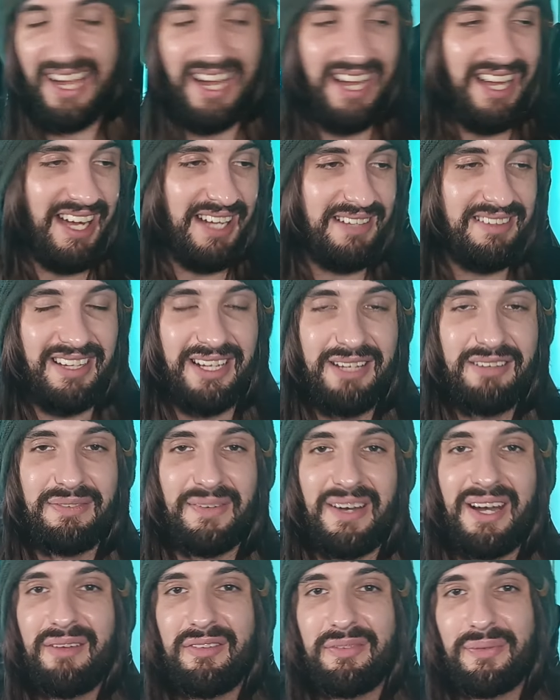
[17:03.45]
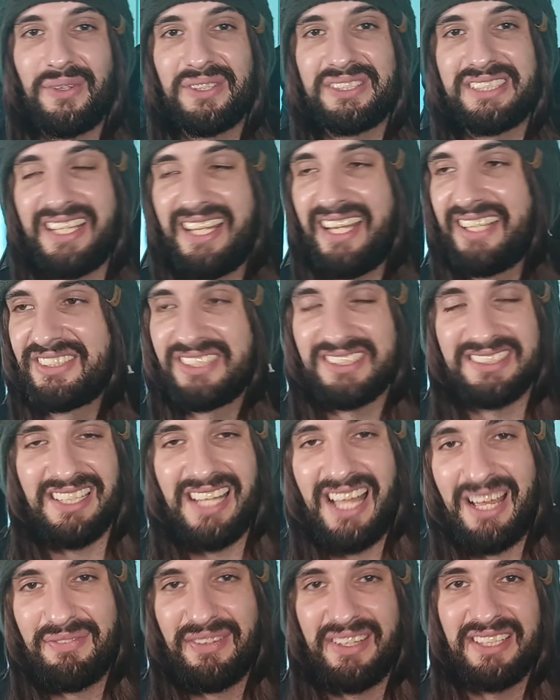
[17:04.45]
I had times where I was watching it and just
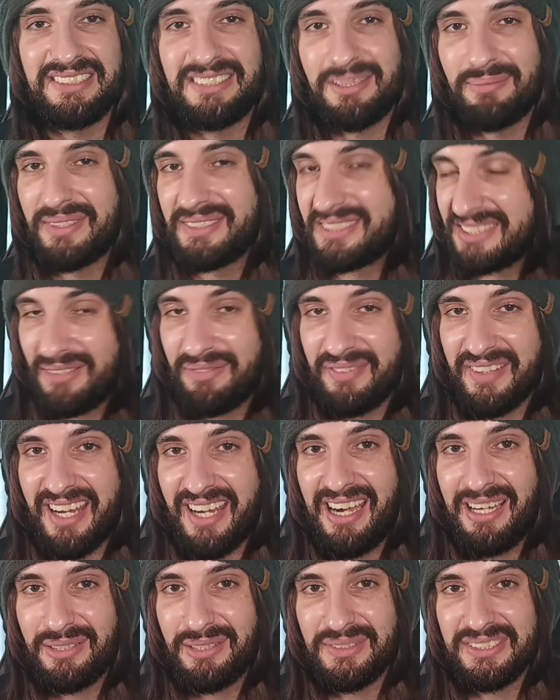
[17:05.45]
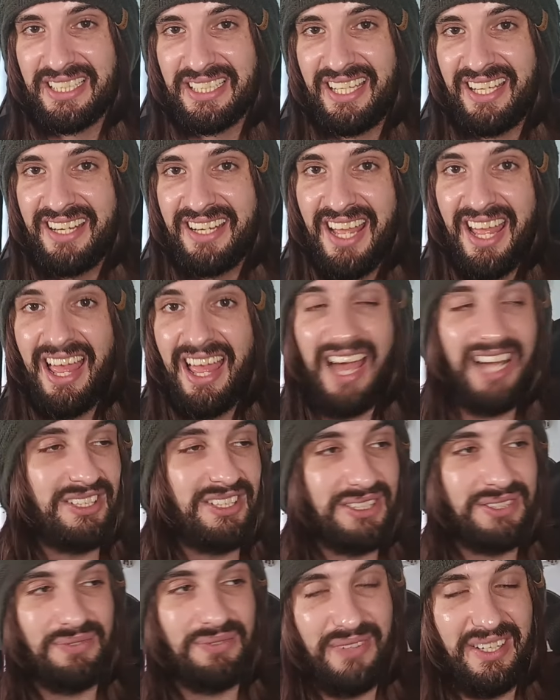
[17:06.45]
laughing at some of the stuff the characters saying and
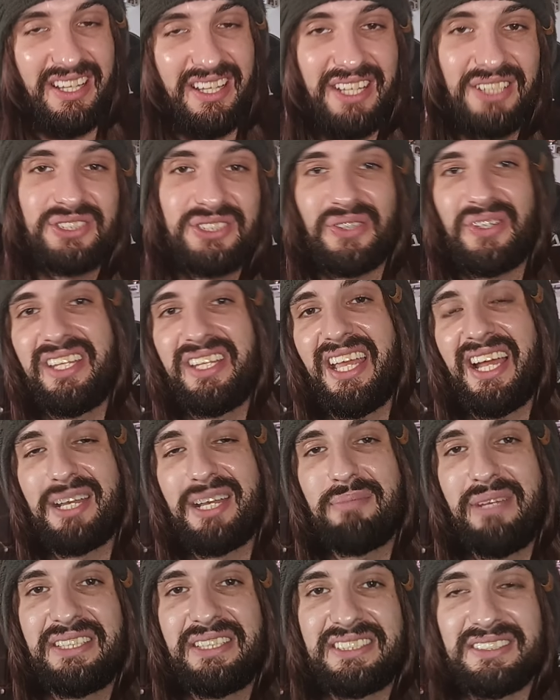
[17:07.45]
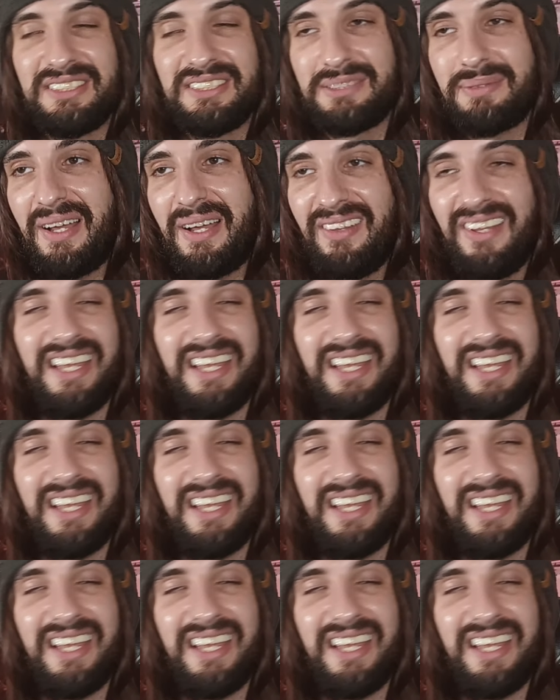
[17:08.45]
just really enjoying the animations as well.